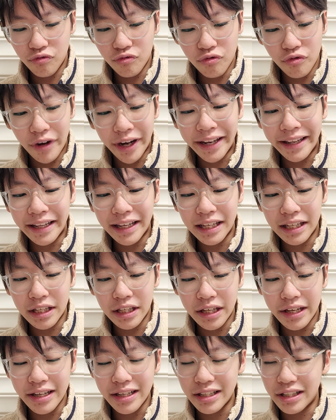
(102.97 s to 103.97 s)
really
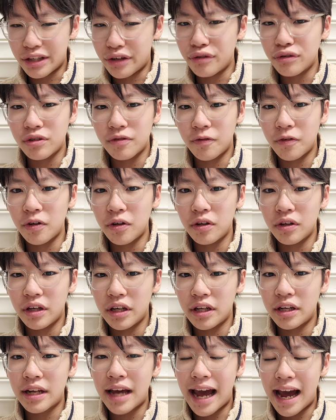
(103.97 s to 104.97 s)
useful
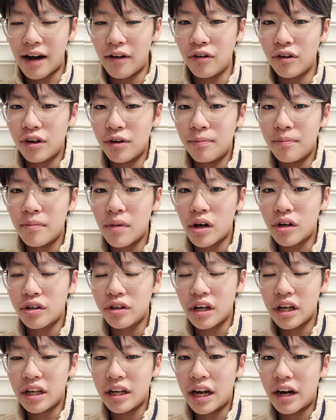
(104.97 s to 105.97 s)
in our
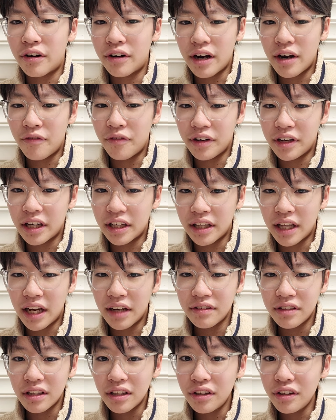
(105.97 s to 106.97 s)
everyday
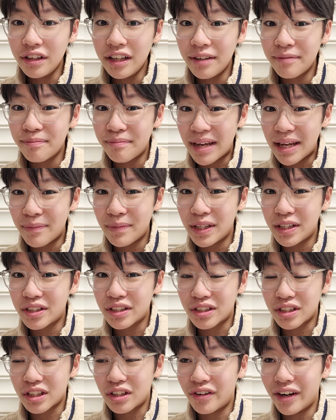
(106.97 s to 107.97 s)
lives, other than maybe
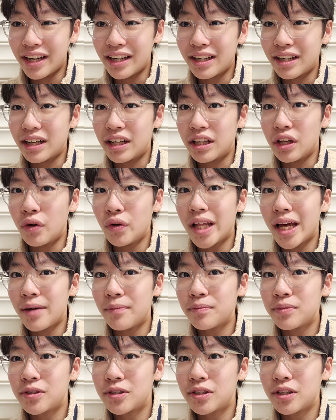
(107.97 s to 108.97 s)
just creating glow
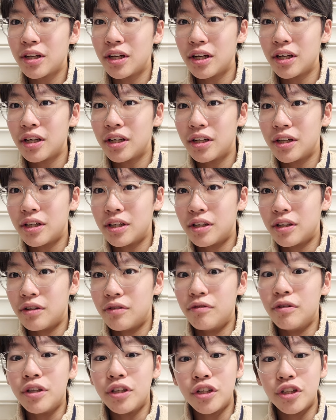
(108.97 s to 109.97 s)
lamps,
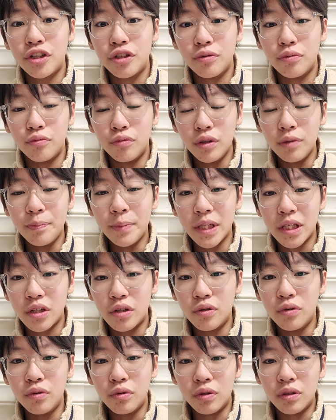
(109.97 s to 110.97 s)
which will be
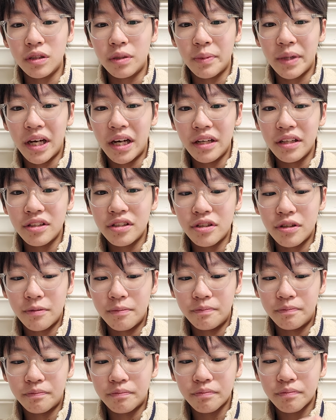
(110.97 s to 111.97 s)
cool, to be honest.
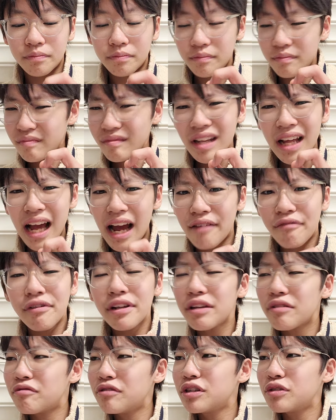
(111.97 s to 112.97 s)
I
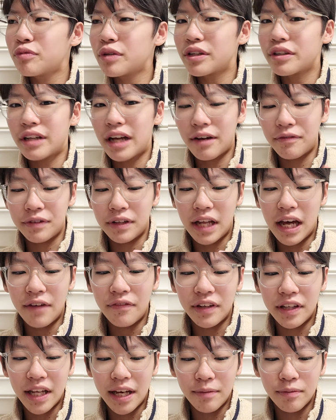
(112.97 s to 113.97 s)
really wish we could have
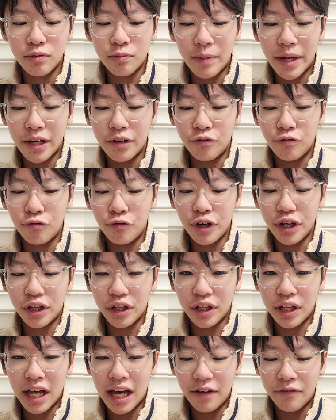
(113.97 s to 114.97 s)
lava lamps made of
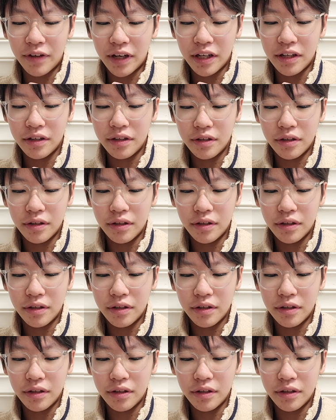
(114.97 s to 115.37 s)
real lava.